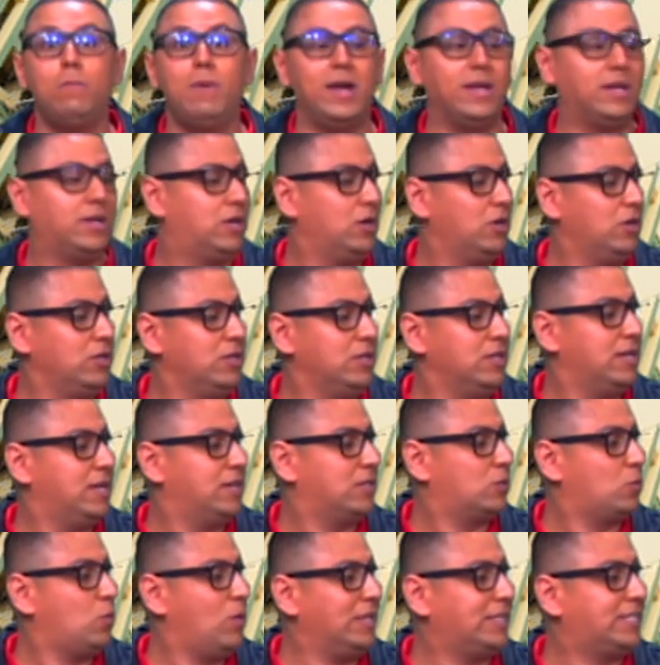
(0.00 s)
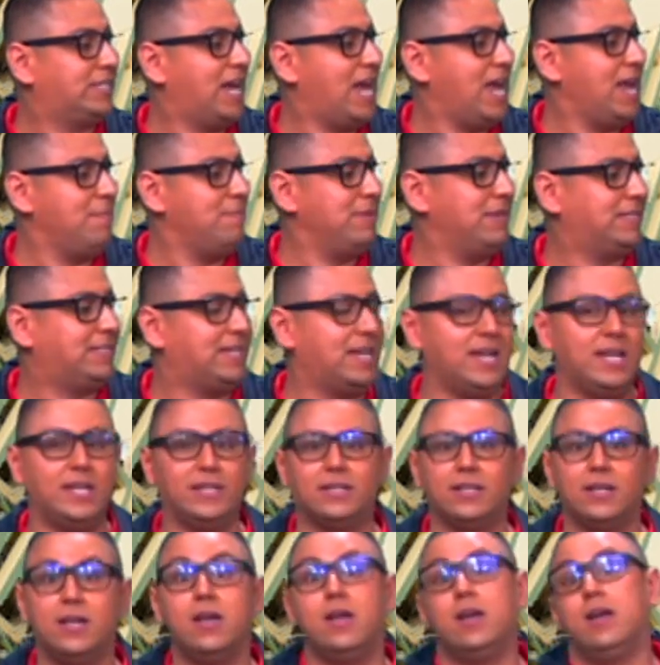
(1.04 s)
Oh my goodness, what time is
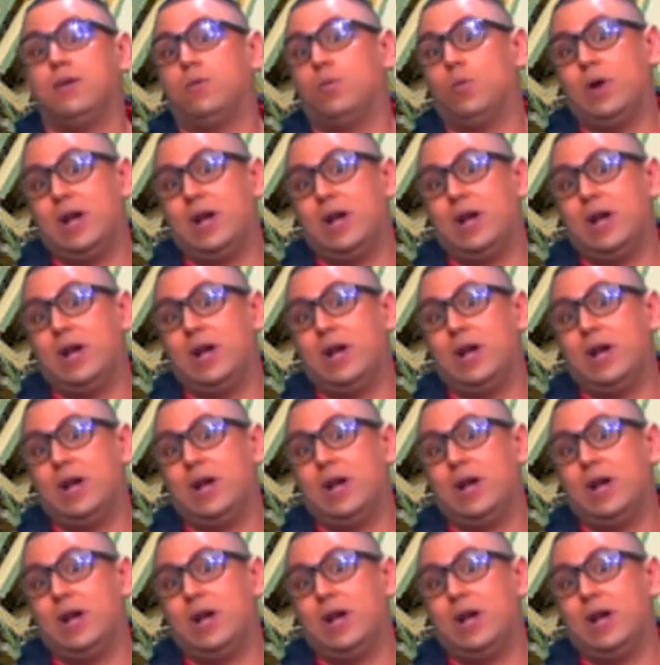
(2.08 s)
it?